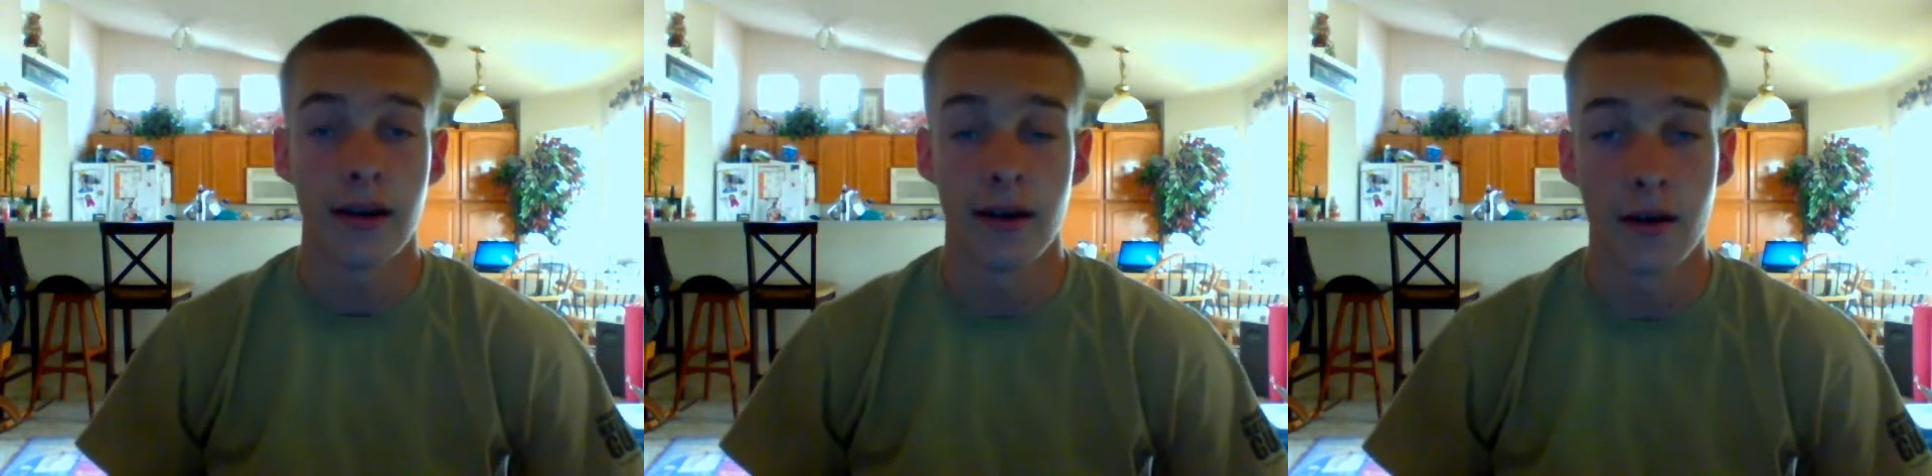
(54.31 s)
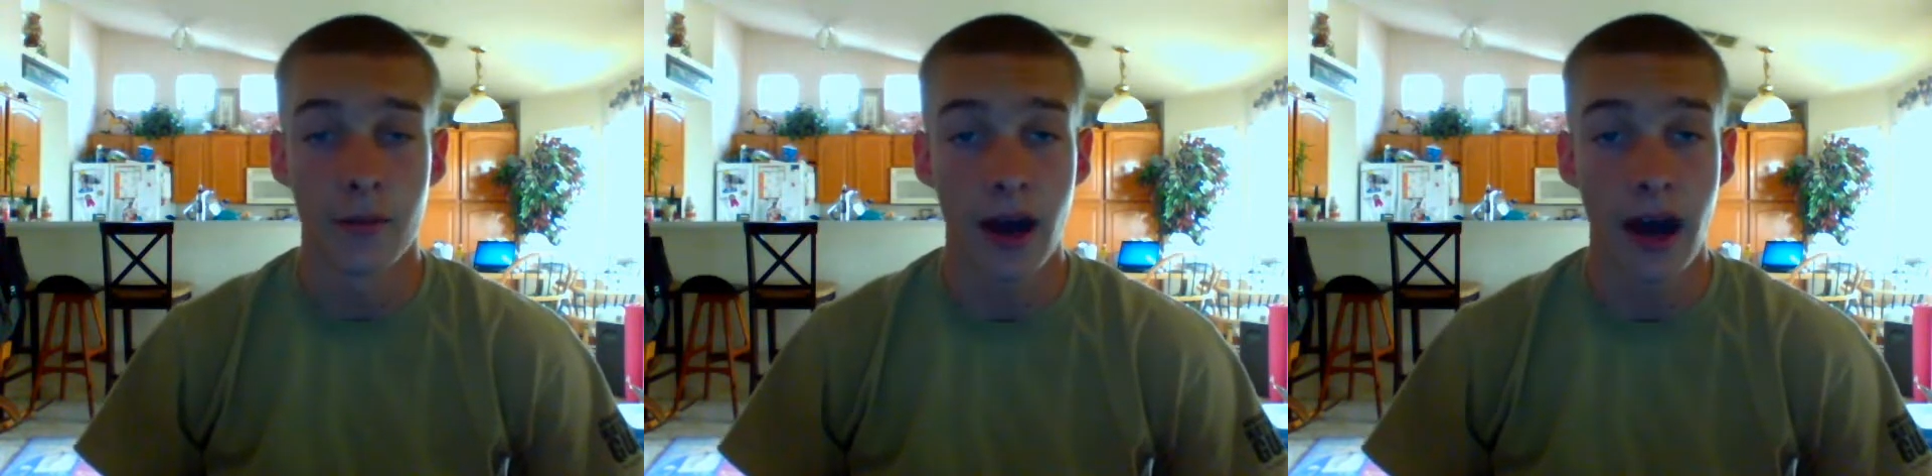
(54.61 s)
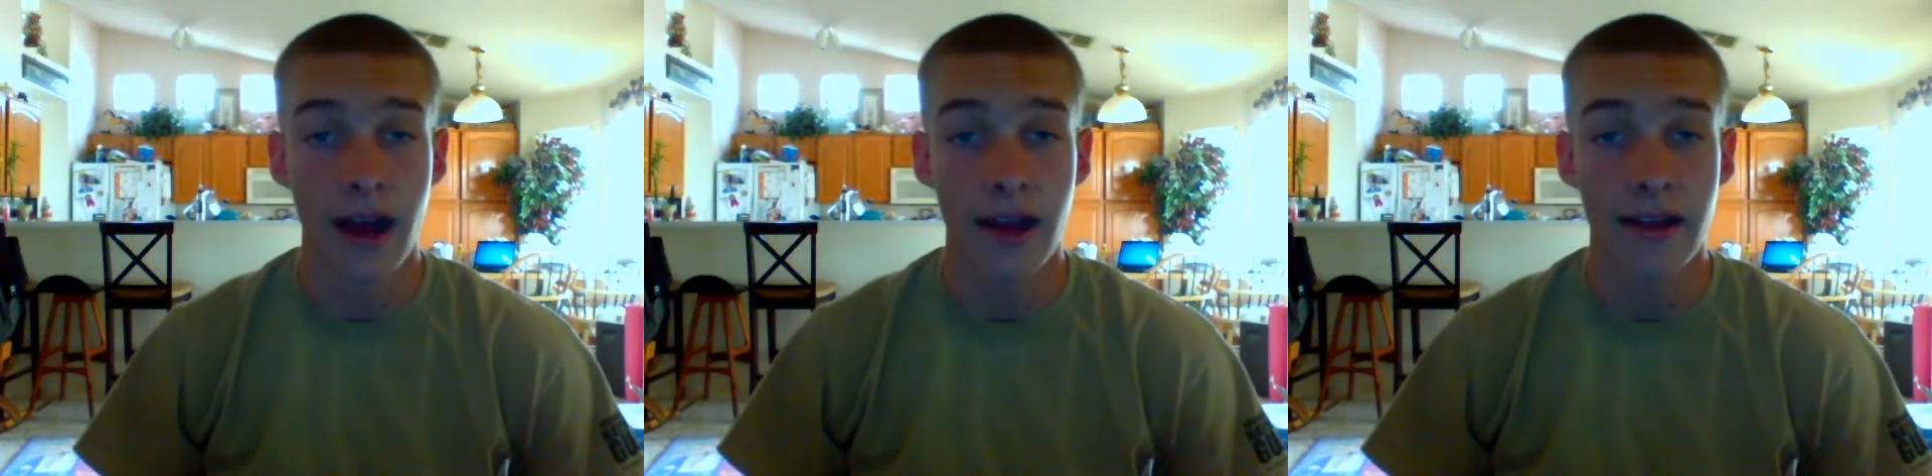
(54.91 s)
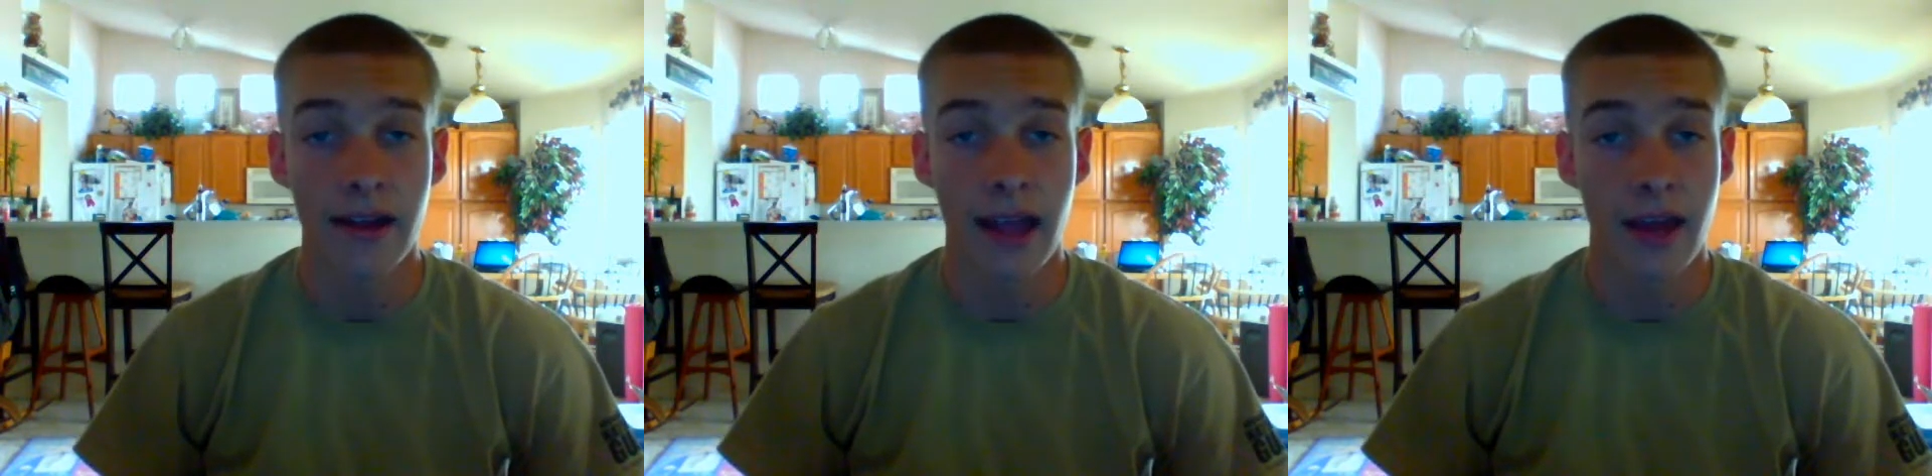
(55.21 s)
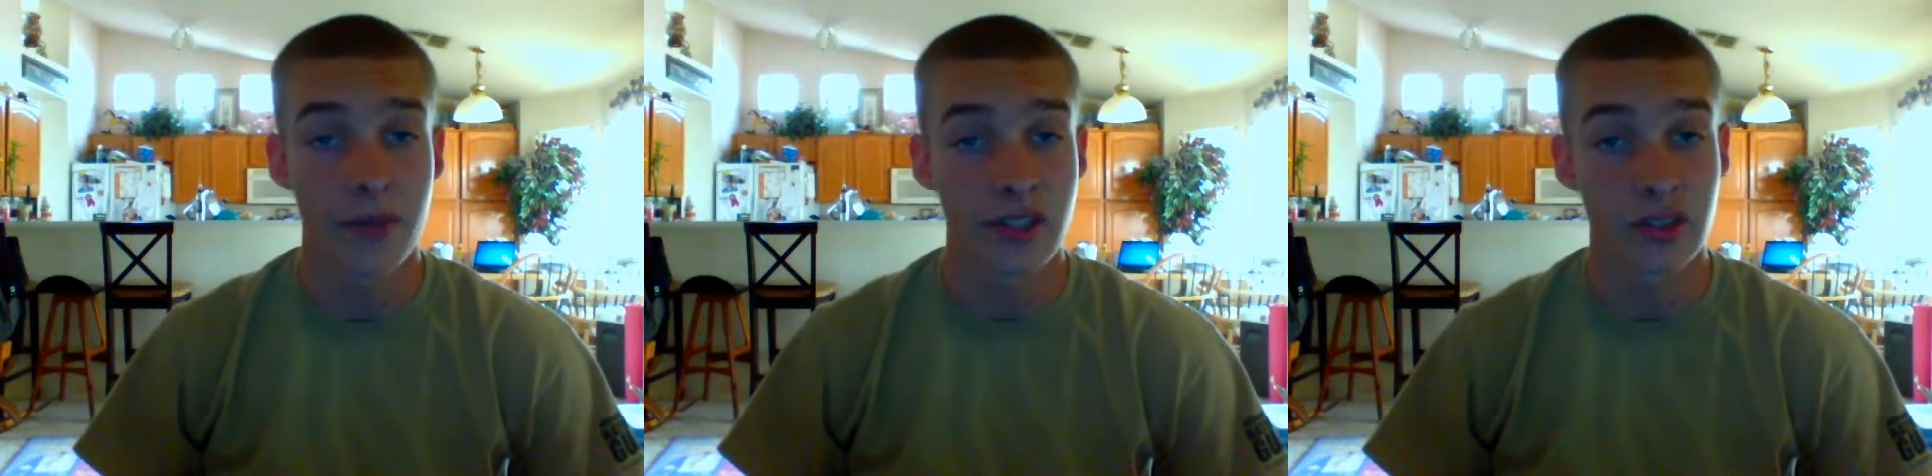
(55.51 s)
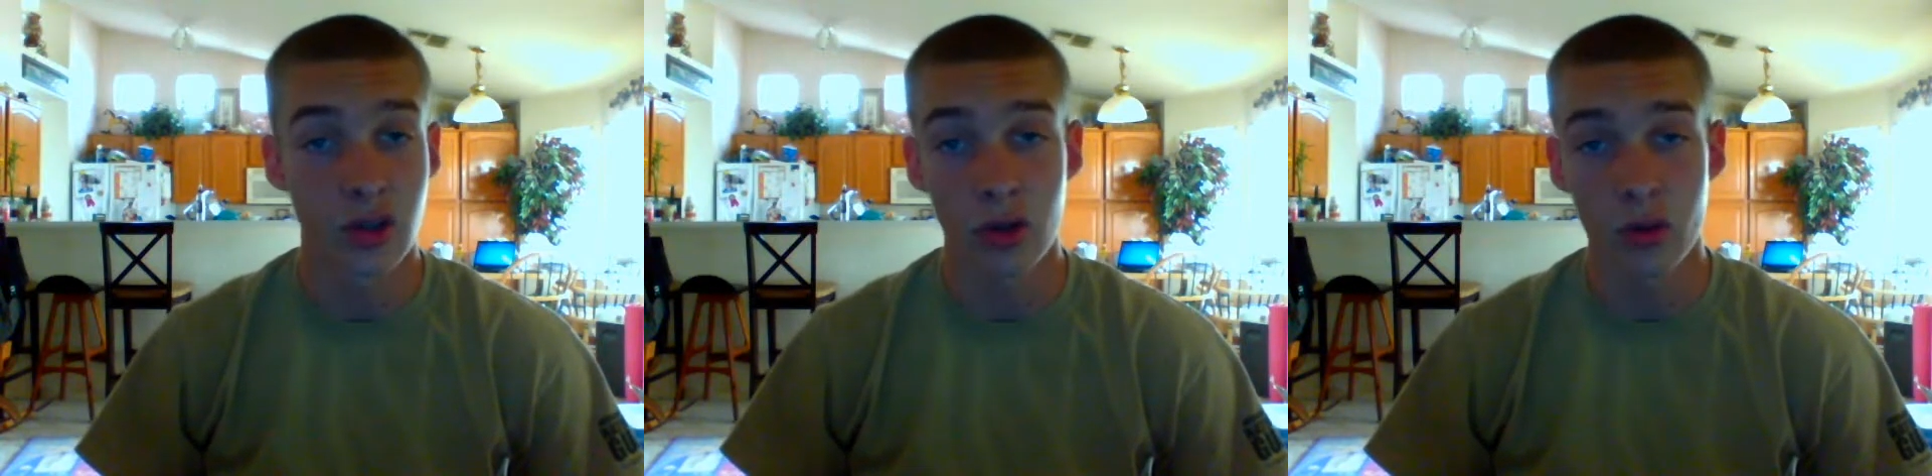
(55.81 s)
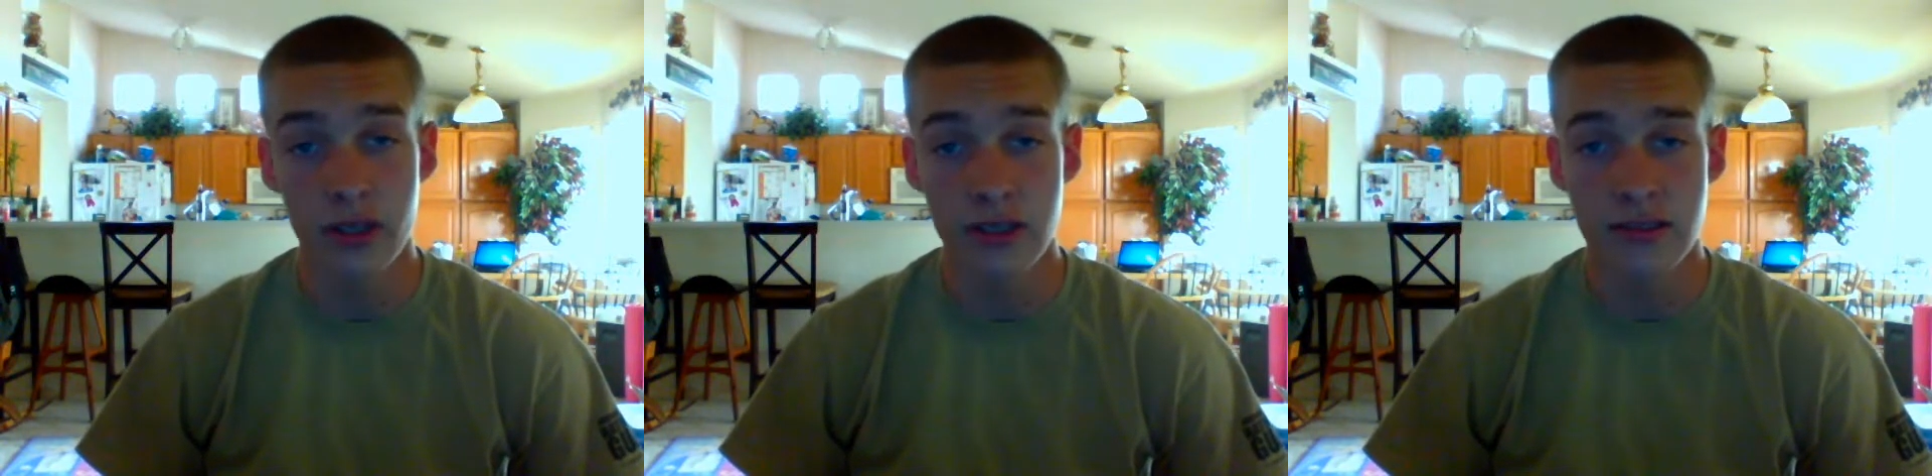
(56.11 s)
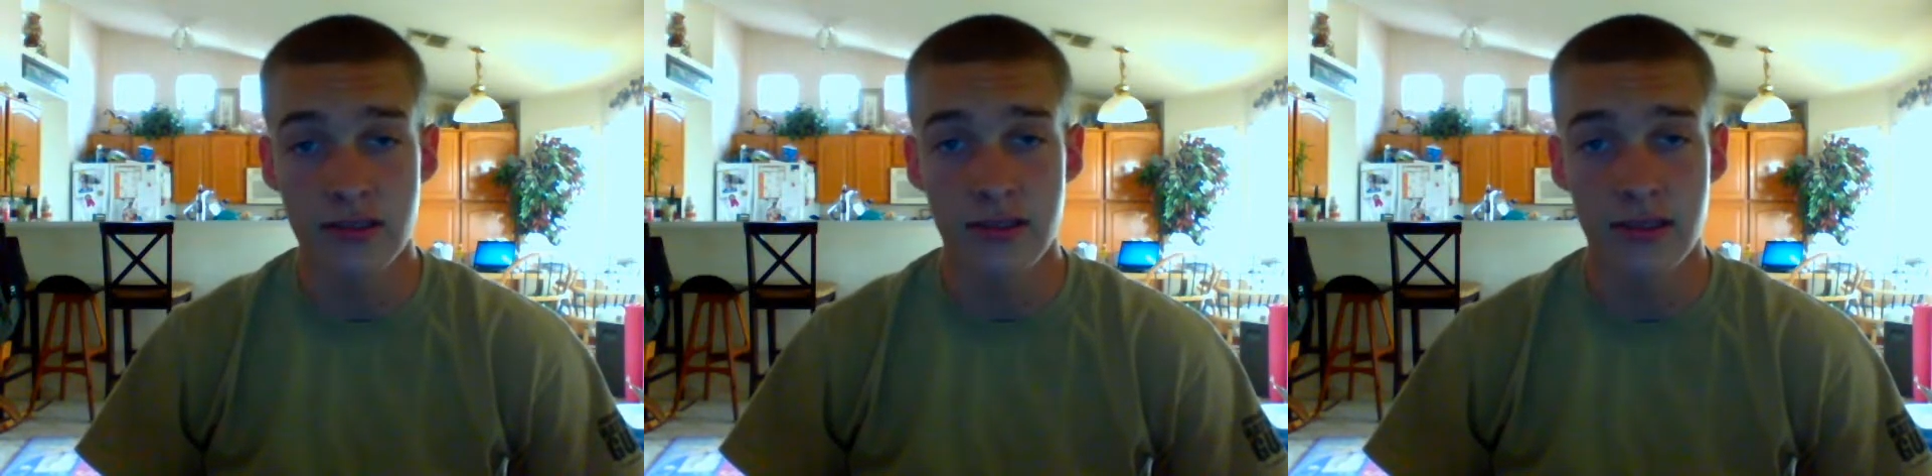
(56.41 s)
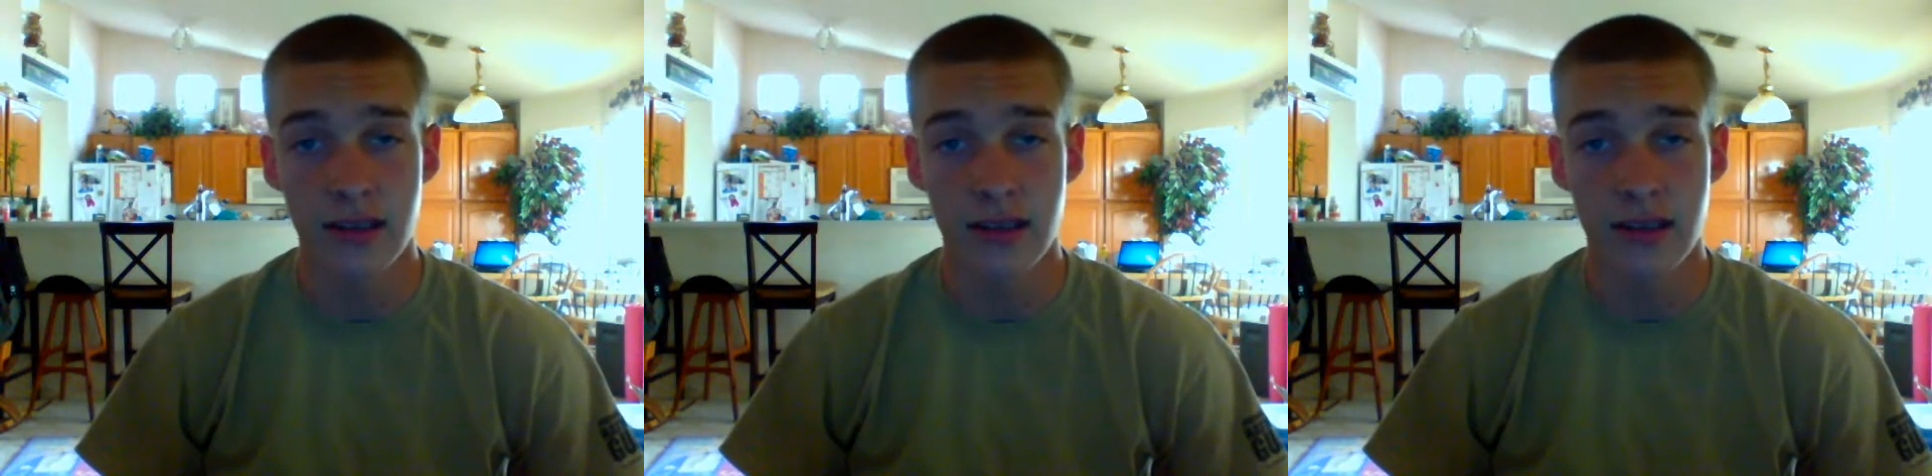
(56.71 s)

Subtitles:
I am a soloist.